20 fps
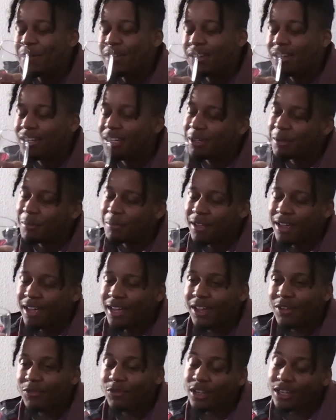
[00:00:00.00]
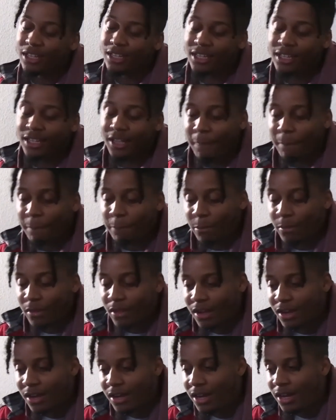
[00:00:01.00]
but look, man, really,
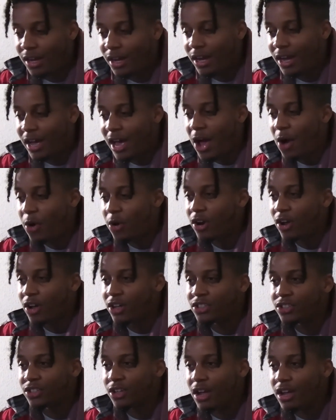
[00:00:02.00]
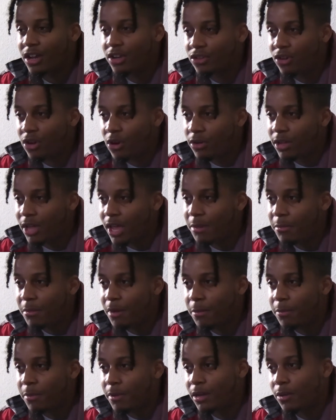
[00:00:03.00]
uh, how it all started, you know, came
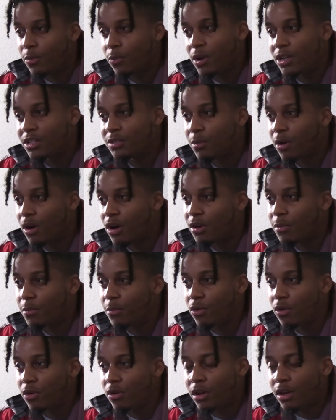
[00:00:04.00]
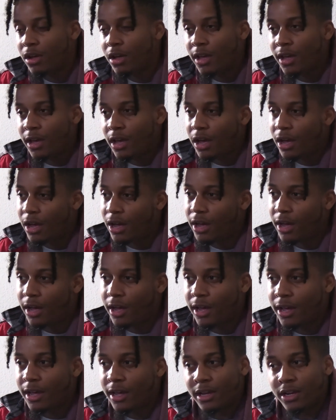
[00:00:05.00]
up in West Baltimore,
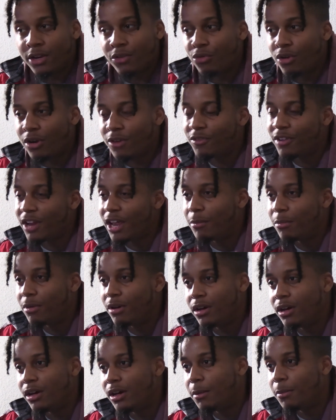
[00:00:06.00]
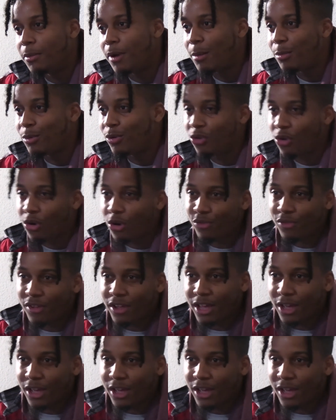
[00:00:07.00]
uh, in a rough neighborhood, Poplar Grove and